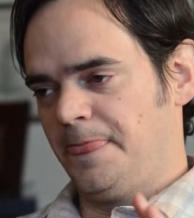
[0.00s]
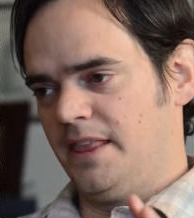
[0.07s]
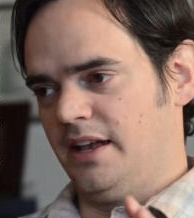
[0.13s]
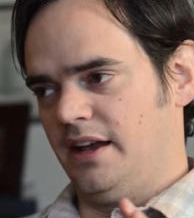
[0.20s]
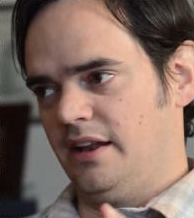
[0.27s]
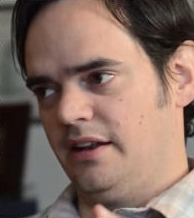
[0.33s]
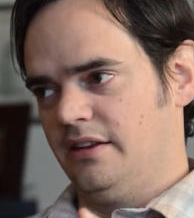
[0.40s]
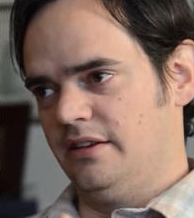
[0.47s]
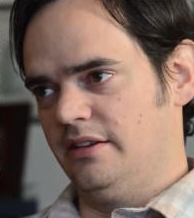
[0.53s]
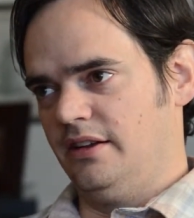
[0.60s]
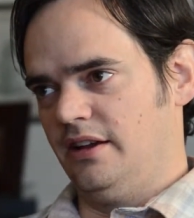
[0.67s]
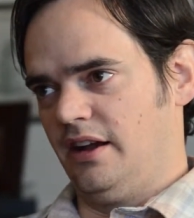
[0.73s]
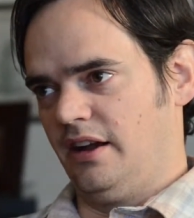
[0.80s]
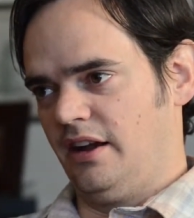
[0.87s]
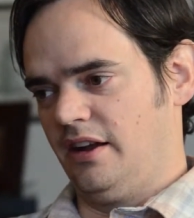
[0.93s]
and
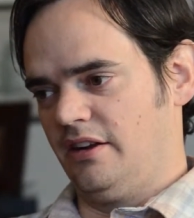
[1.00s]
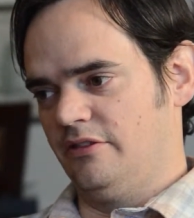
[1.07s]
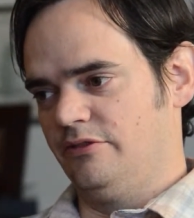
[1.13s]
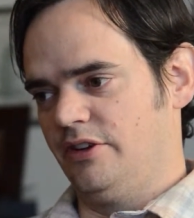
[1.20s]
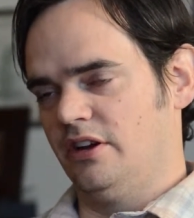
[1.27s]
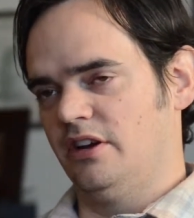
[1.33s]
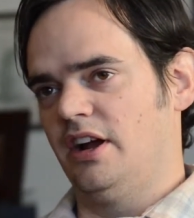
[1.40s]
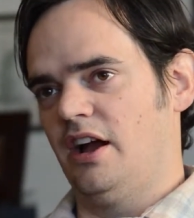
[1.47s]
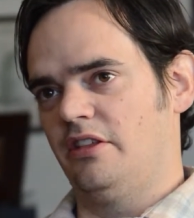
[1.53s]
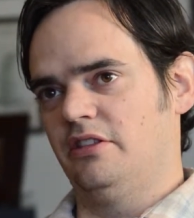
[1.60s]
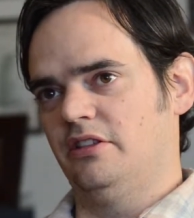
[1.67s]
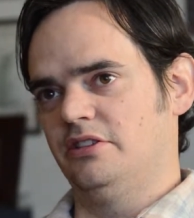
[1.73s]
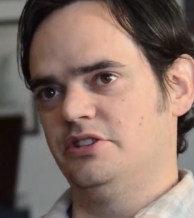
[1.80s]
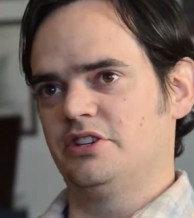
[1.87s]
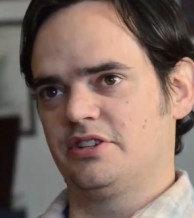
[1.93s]
kind of figuring out the
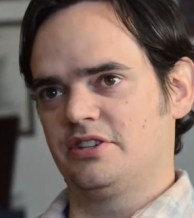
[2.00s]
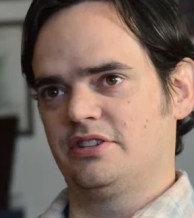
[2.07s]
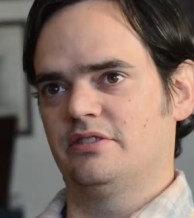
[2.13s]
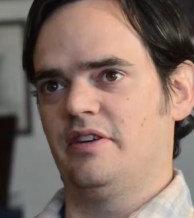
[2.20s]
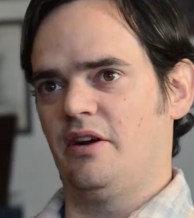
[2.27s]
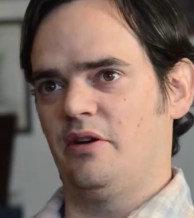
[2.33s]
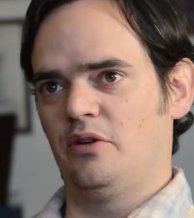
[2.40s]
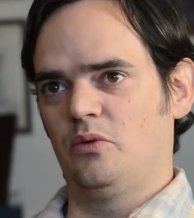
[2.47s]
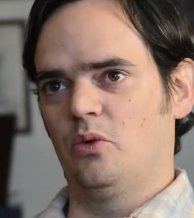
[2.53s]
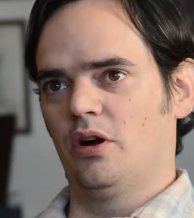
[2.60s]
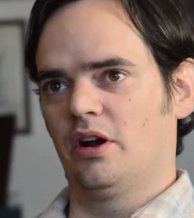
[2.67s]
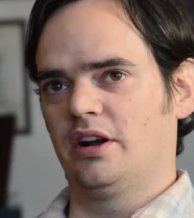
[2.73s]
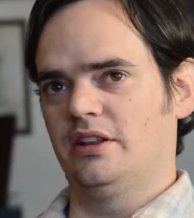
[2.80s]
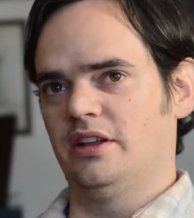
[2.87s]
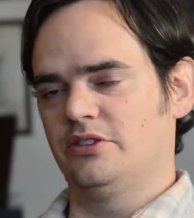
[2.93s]
logistics of how it would
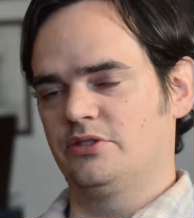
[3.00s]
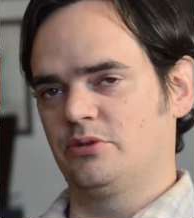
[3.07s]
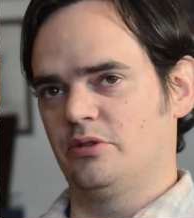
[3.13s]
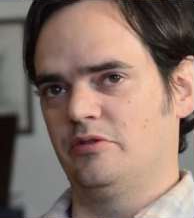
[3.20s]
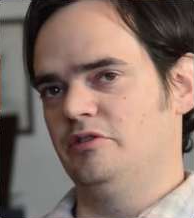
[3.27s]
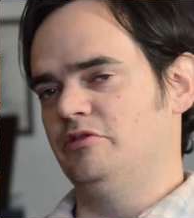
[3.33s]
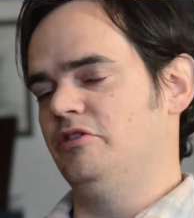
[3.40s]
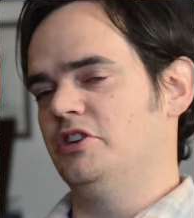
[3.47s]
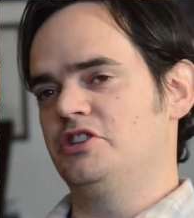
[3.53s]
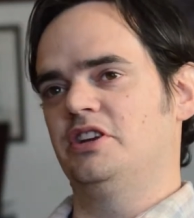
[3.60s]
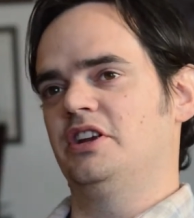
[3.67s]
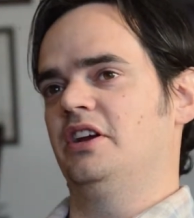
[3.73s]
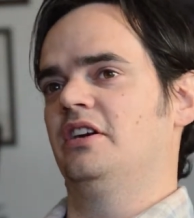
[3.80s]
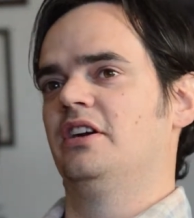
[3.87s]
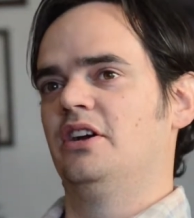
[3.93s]
work and then sort of
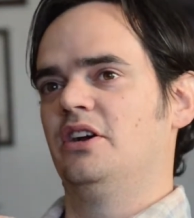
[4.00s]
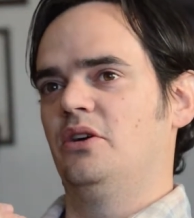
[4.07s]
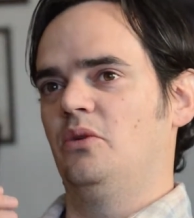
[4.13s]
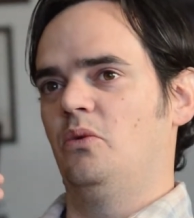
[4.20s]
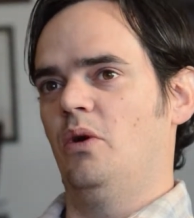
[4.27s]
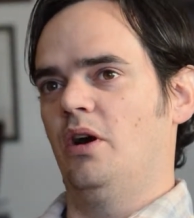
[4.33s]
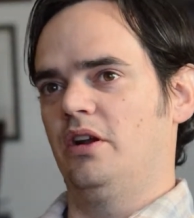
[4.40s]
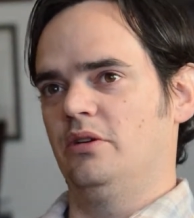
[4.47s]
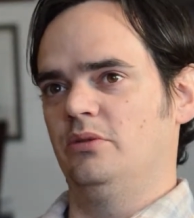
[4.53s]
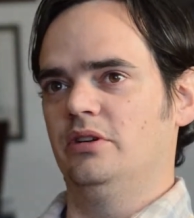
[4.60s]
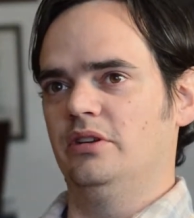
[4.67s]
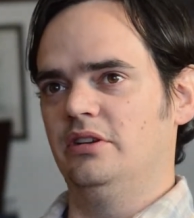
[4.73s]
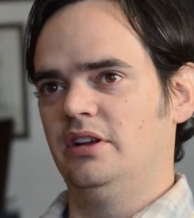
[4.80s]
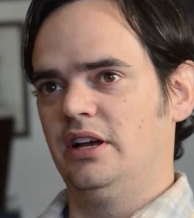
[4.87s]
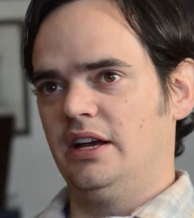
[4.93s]
envisioning what it
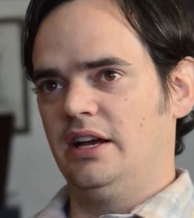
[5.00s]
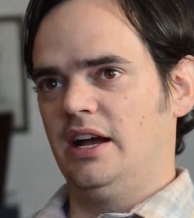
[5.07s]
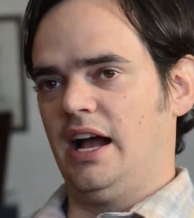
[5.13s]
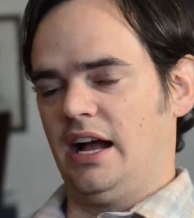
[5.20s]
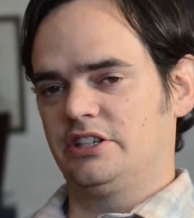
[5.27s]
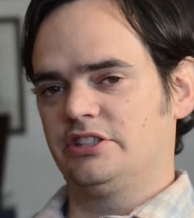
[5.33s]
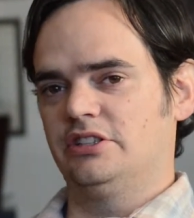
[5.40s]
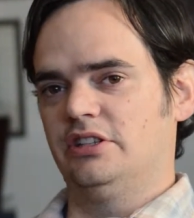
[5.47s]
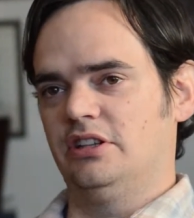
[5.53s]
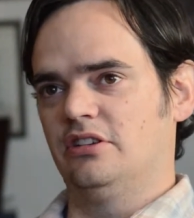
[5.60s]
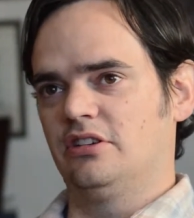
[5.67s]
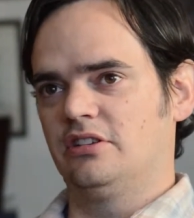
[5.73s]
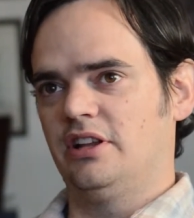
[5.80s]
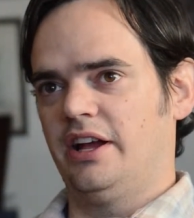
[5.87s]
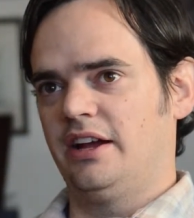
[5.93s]
would actually
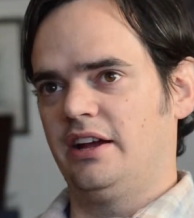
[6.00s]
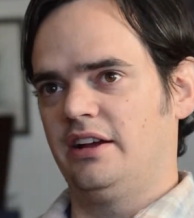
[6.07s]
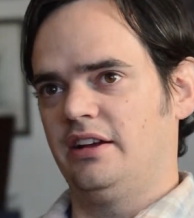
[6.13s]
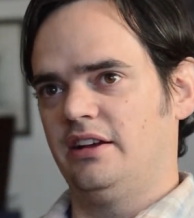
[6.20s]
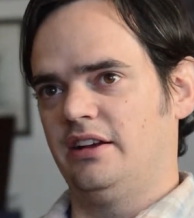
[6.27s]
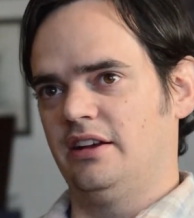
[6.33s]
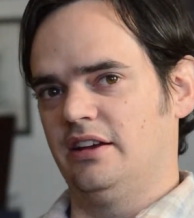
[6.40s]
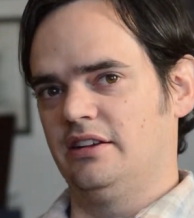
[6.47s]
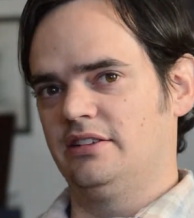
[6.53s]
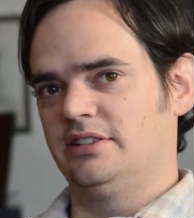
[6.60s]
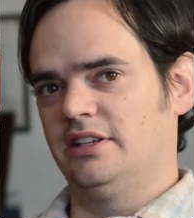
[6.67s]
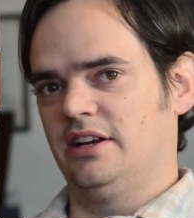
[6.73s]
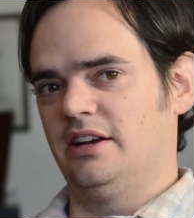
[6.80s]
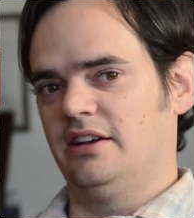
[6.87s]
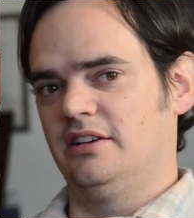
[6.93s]
look like,
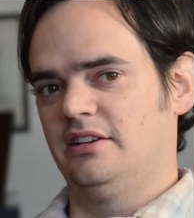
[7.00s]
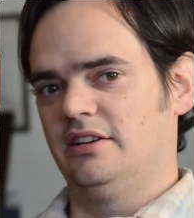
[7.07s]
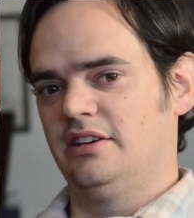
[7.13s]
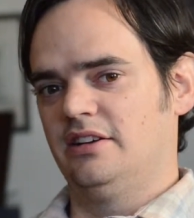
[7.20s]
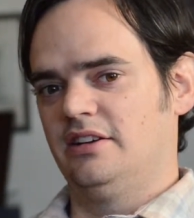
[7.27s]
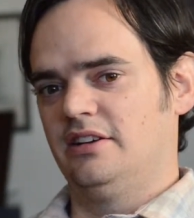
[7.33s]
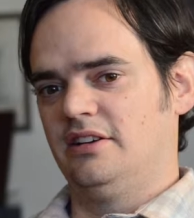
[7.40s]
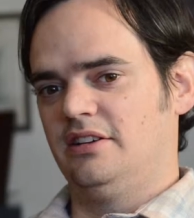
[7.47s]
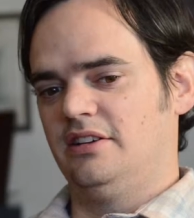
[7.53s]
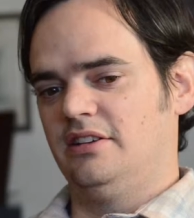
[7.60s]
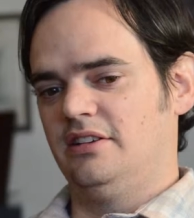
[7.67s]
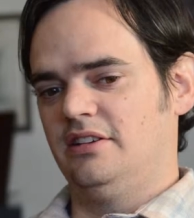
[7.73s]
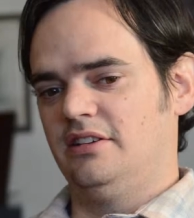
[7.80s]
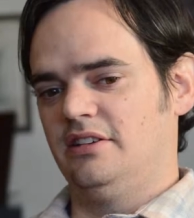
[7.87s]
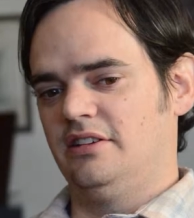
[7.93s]

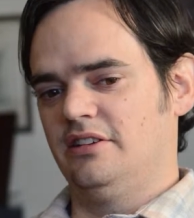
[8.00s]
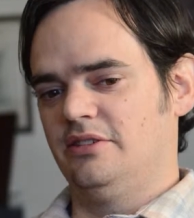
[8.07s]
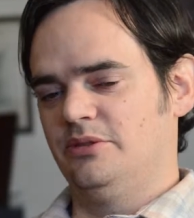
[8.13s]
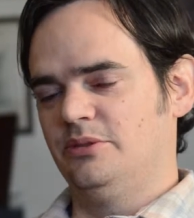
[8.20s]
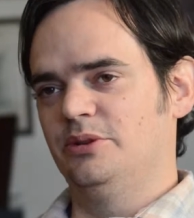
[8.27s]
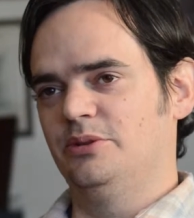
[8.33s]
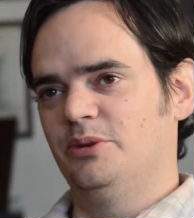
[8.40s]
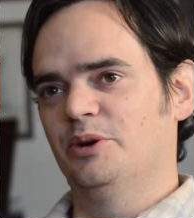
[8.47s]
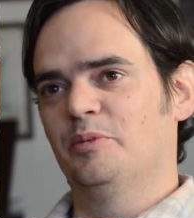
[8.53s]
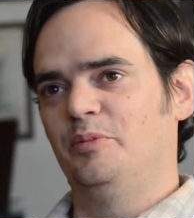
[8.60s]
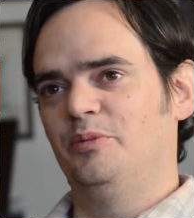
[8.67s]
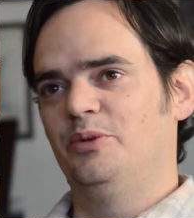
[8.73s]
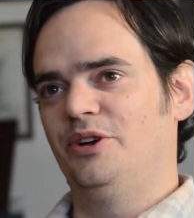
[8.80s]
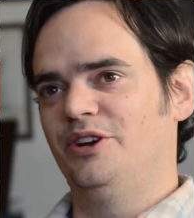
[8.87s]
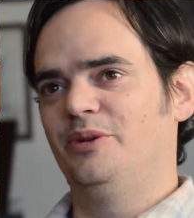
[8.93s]

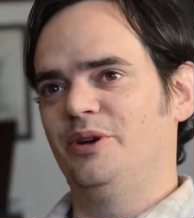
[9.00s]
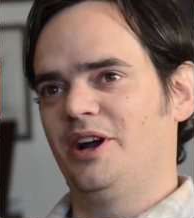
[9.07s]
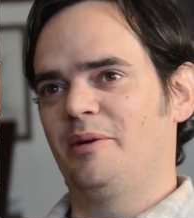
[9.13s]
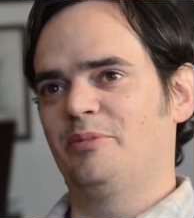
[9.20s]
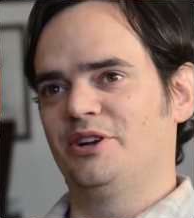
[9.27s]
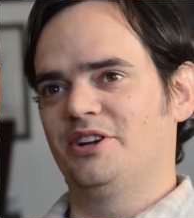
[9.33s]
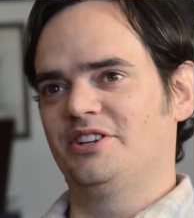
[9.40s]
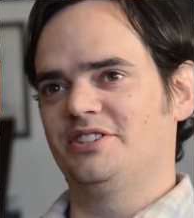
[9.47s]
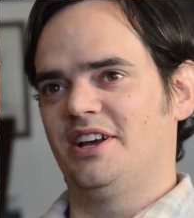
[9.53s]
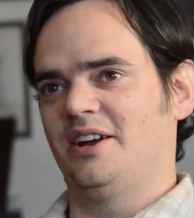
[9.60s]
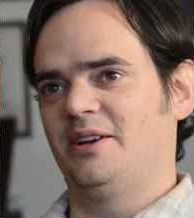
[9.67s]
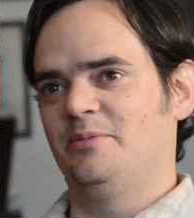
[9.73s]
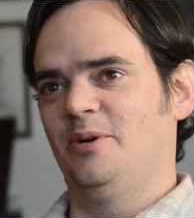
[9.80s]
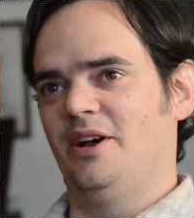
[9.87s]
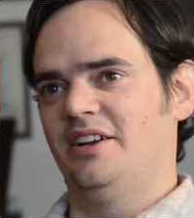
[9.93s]
we got pretty
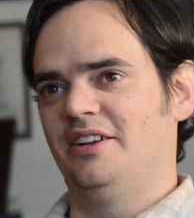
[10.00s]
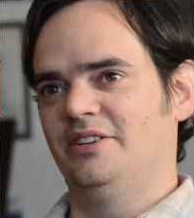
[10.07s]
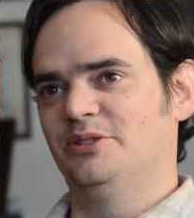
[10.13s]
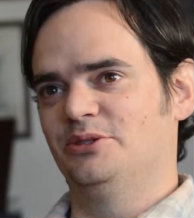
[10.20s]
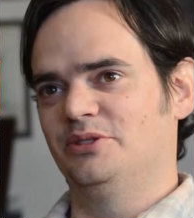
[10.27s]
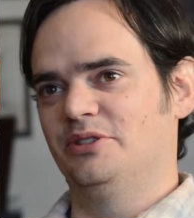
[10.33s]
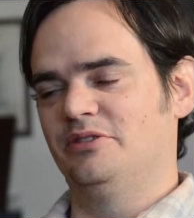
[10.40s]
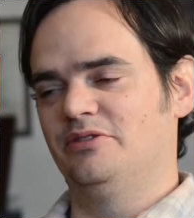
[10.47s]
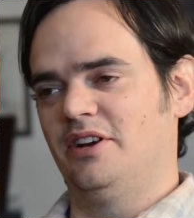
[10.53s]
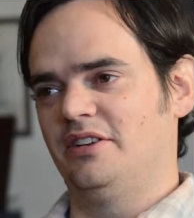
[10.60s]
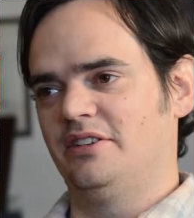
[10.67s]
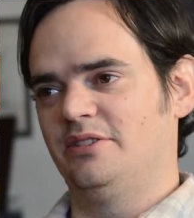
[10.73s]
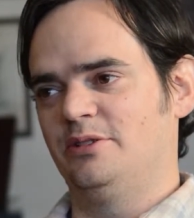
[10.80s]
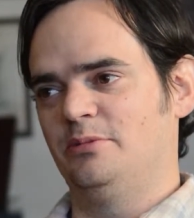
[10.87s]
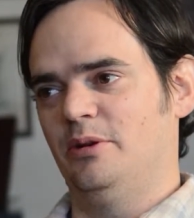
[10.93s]
excited about it, and it was really
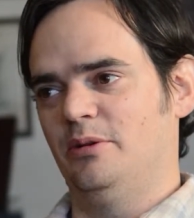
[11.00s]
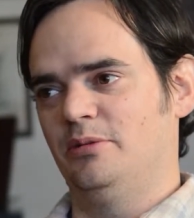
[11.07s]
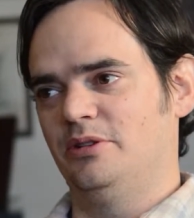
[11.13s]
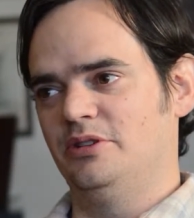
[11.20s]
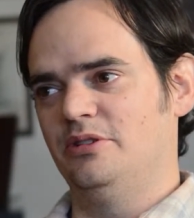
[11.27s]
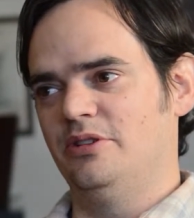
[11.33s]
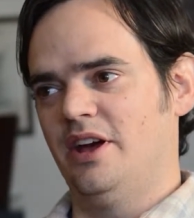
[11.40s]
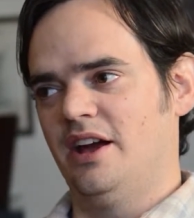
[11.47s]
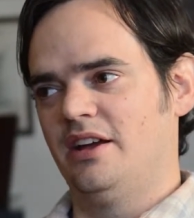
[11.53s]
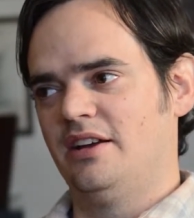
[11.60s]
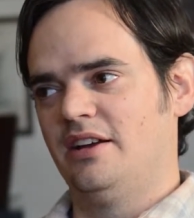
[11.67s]
fun to be able to do that.